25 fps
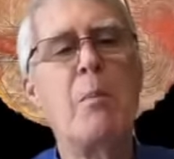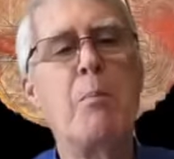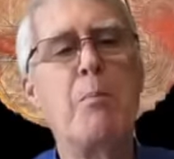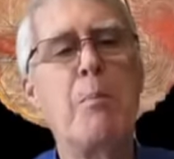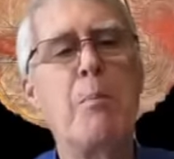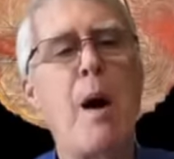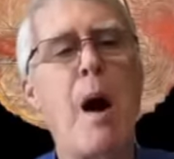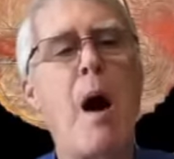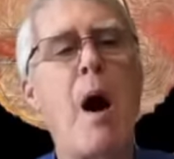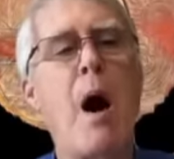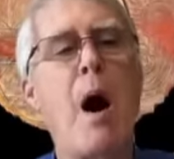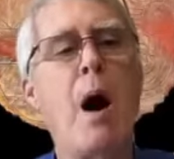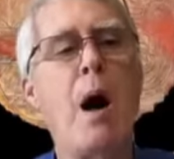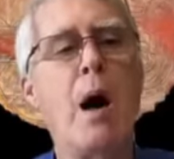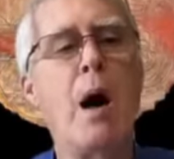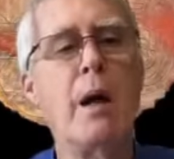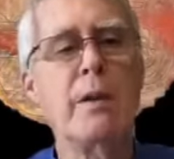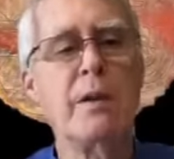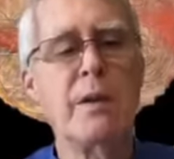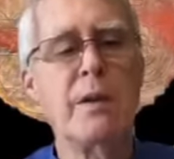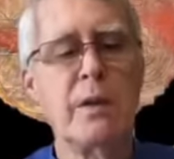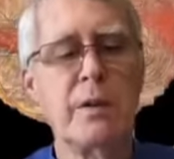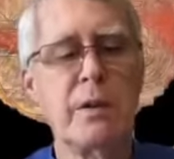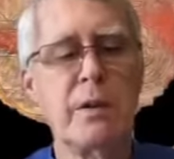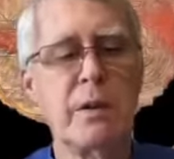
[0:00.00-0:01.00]

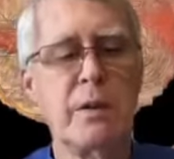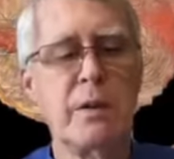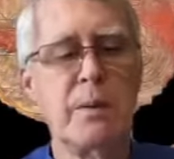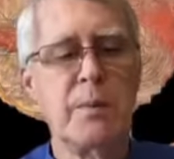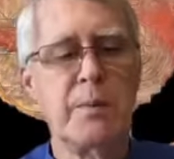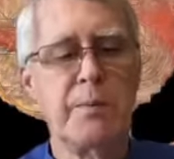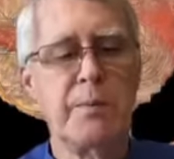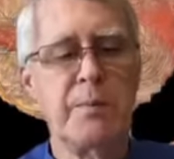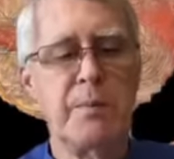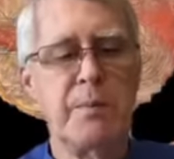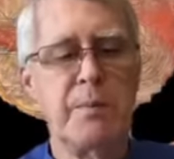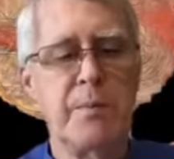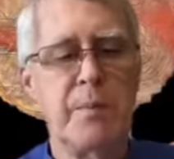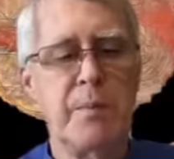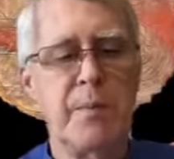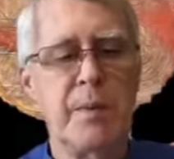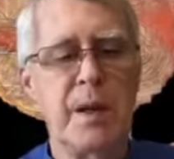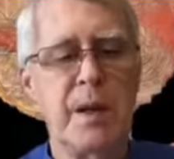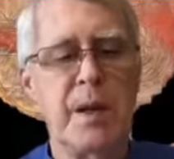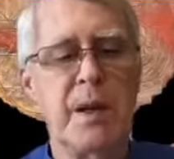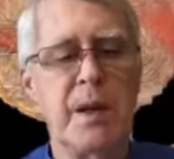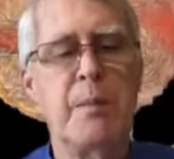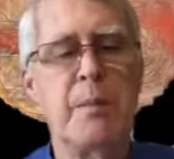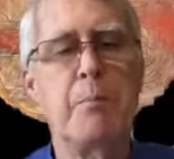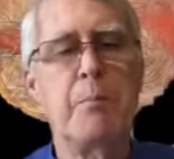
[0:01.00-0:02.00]
Pause,
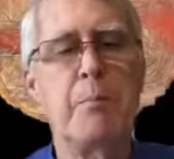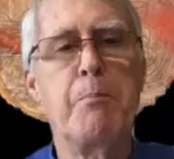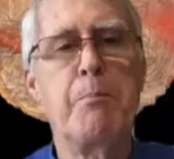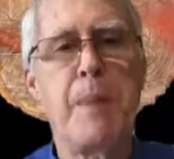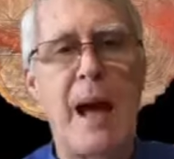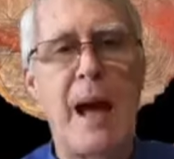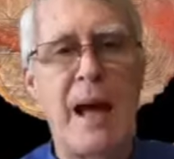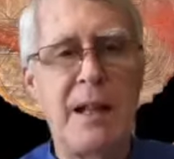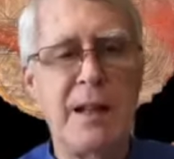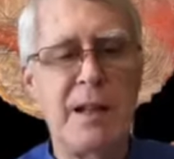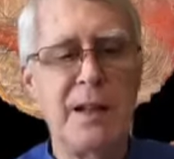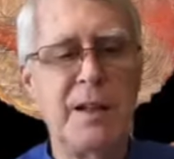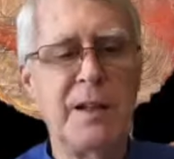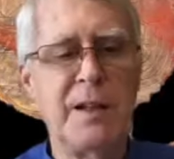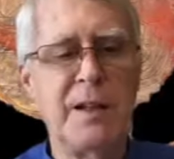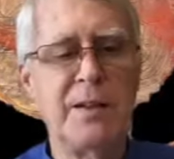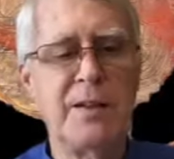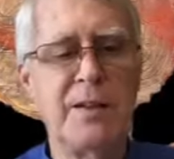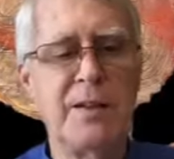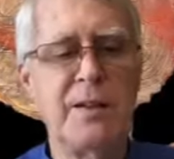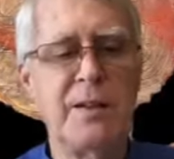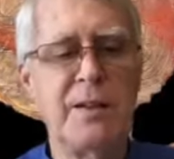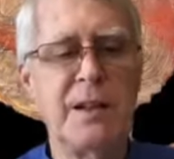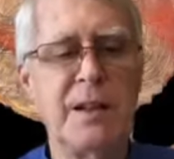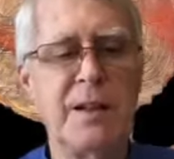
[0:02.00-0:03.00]

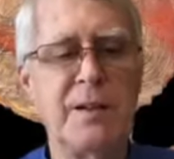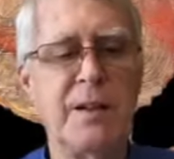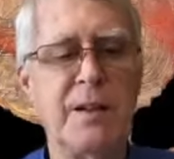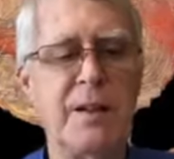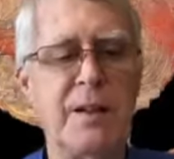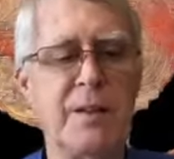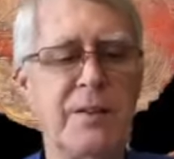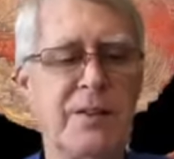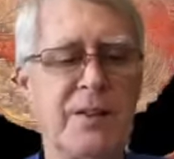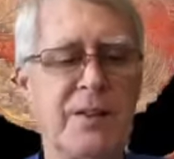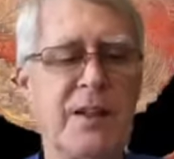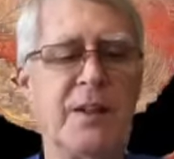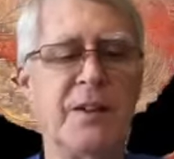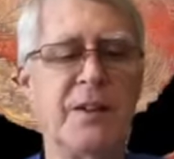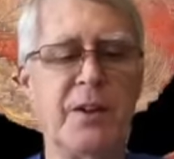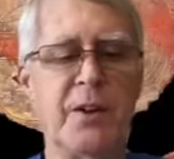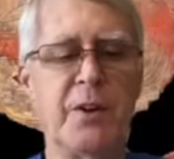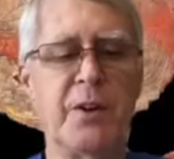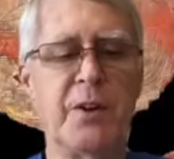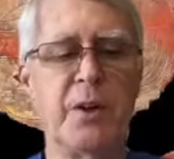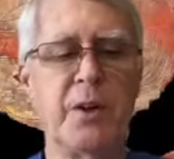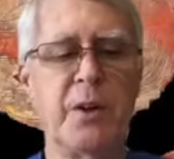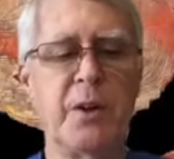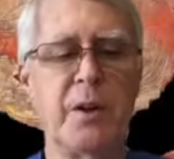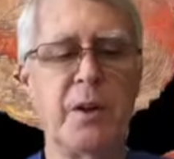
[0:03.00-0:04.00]
balanced in the
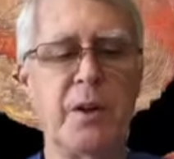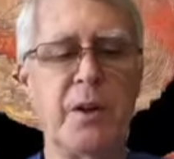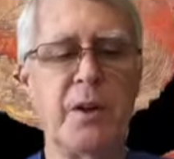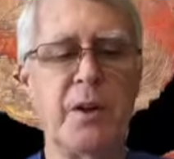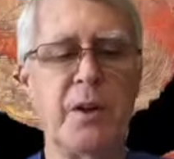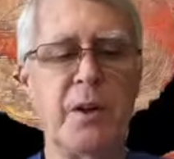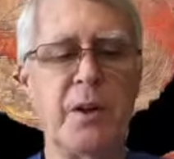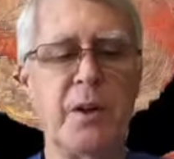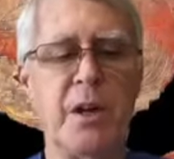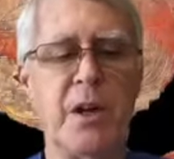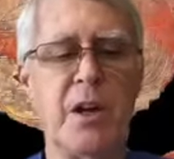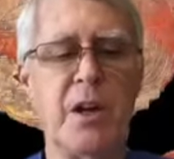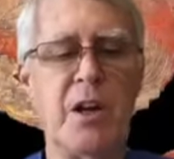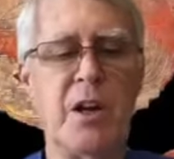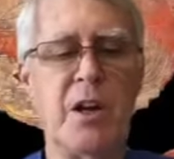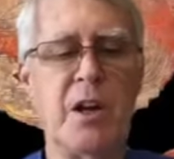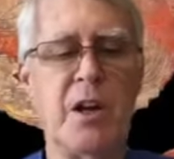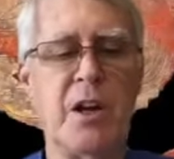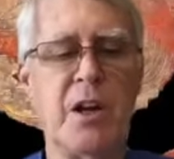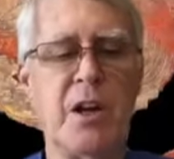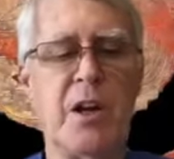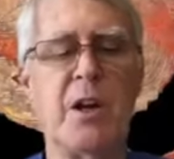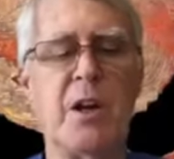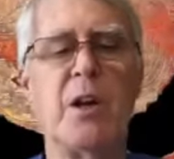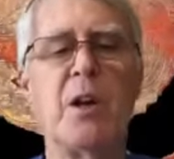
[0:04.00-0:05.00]
center,
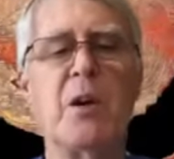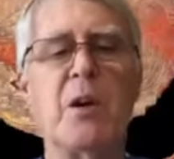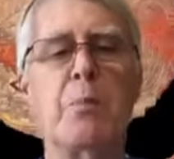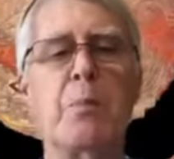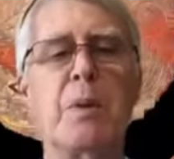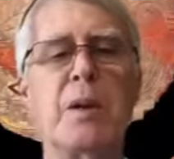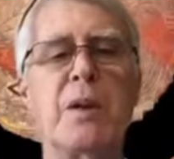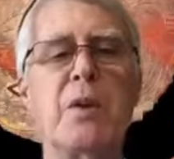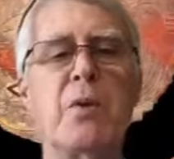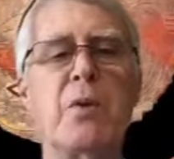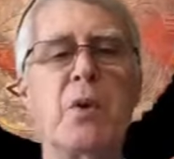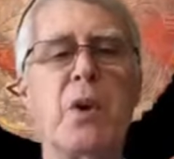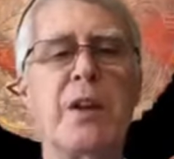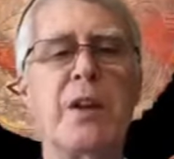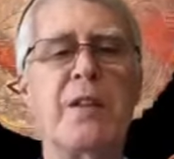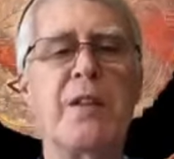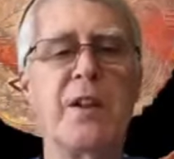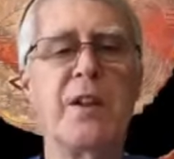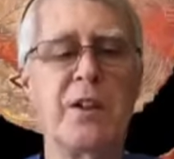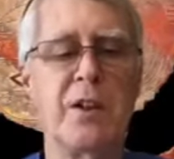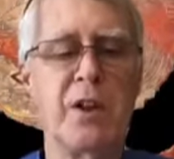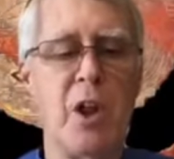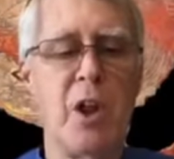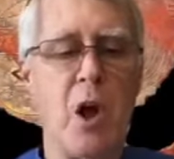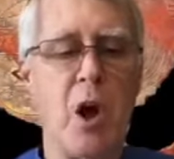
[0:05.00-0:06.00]
between
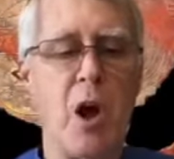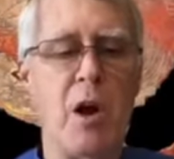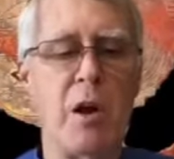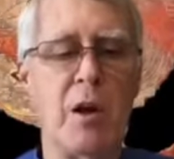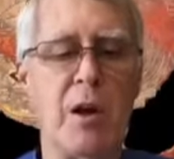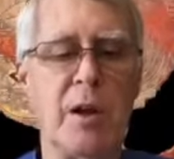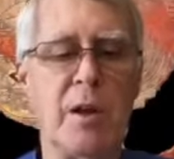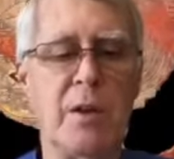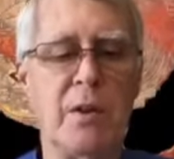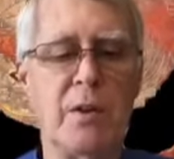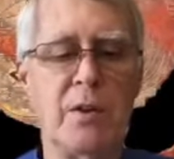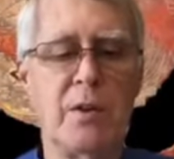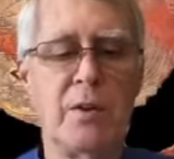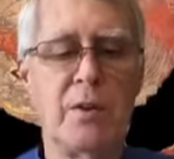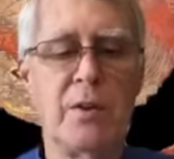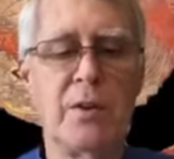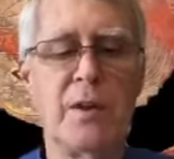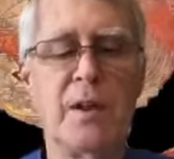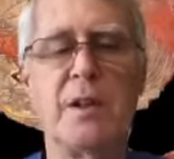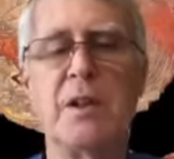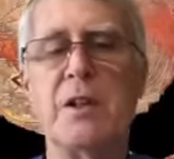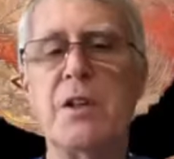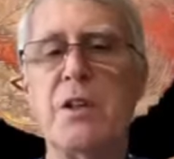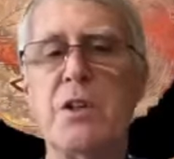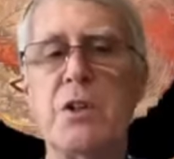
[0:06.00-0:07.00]
the longest
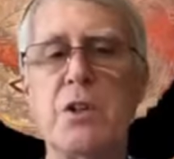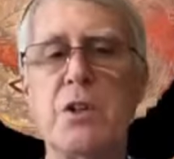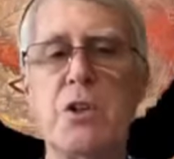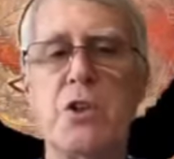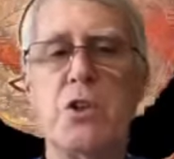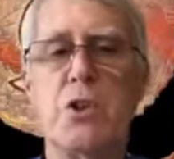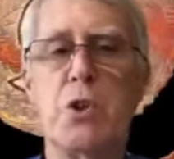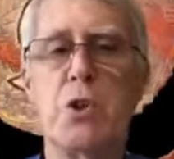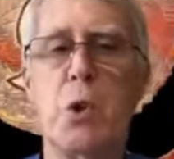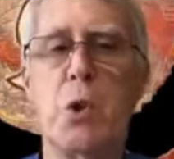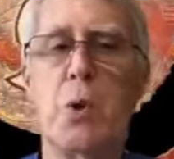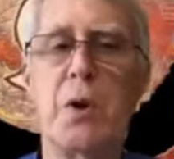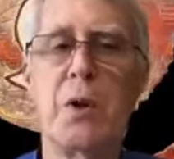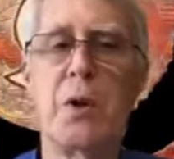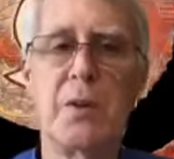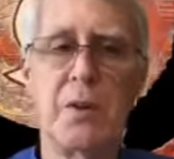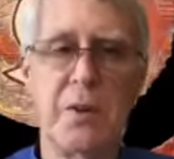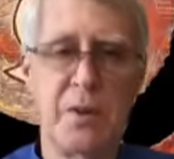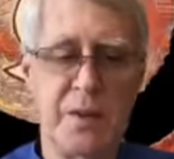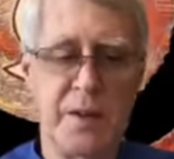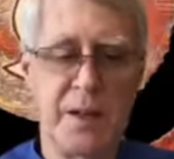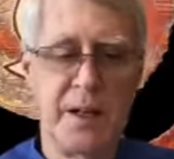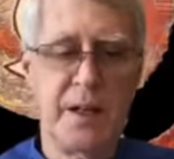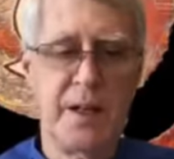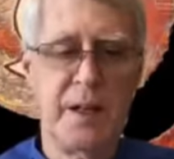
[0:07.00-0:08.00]
and
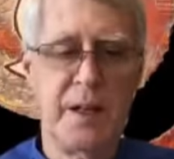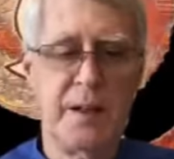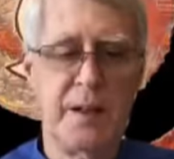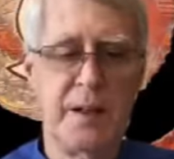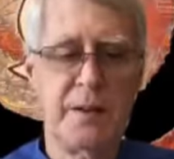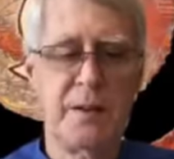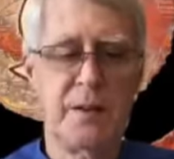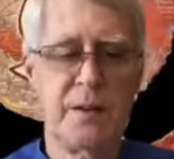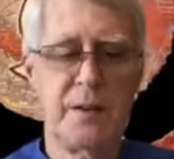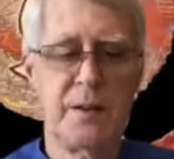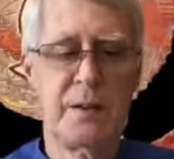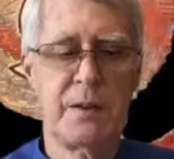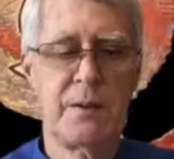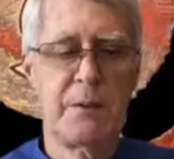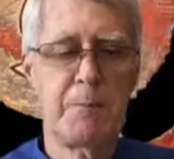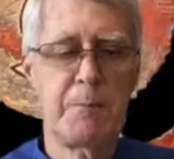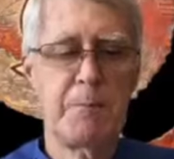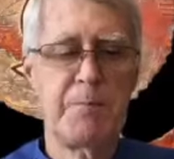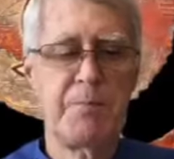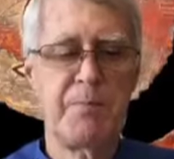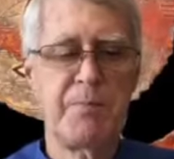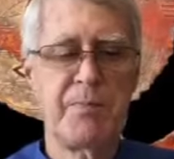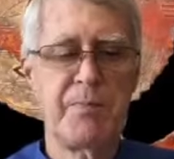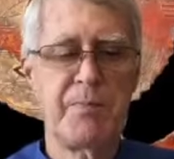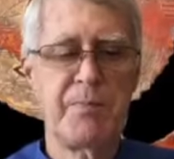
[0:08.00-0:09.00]
shortest days
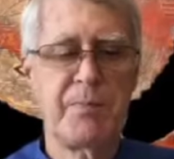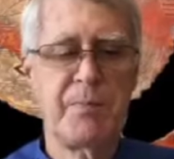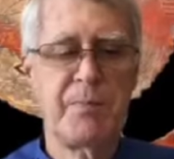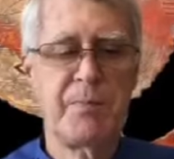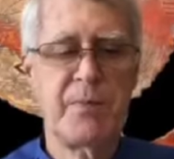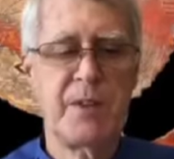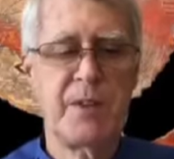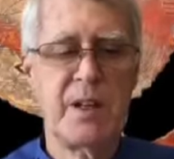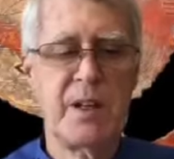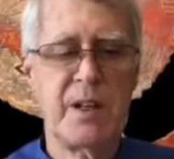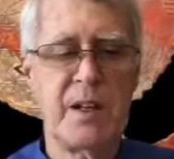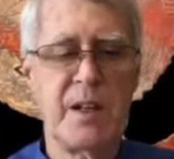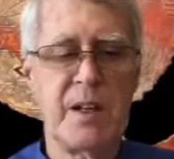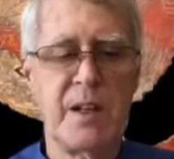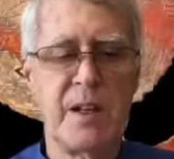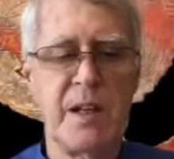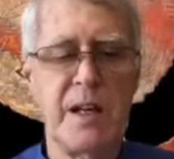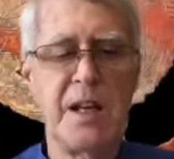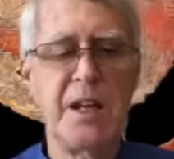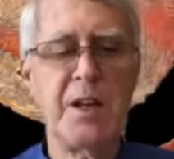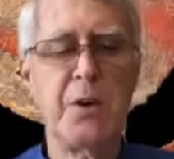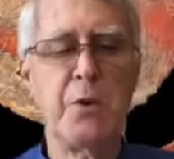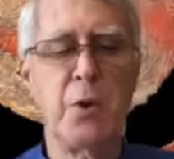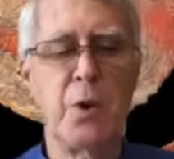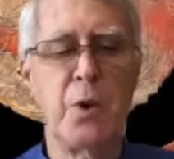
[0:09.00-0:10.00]

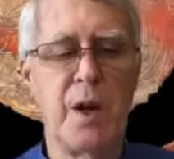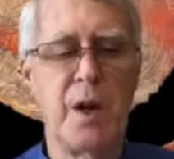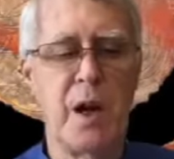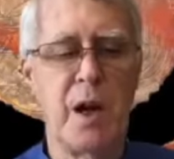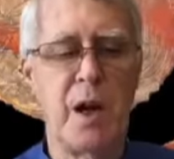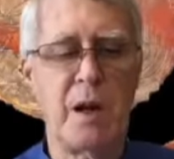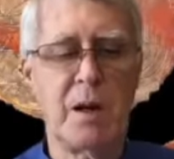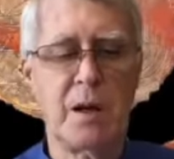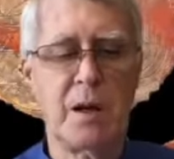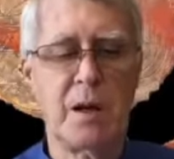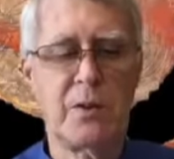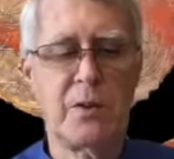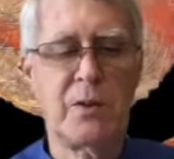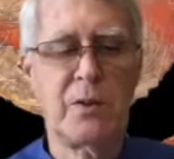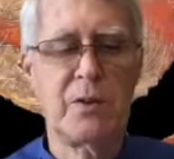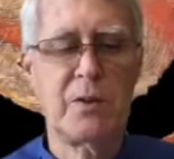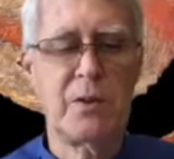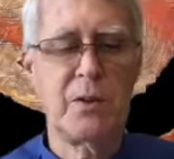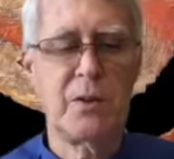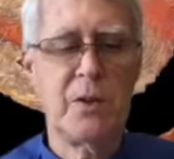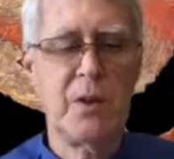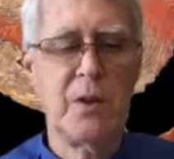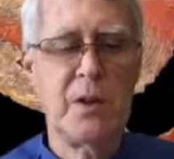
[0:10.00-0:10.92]
equinox.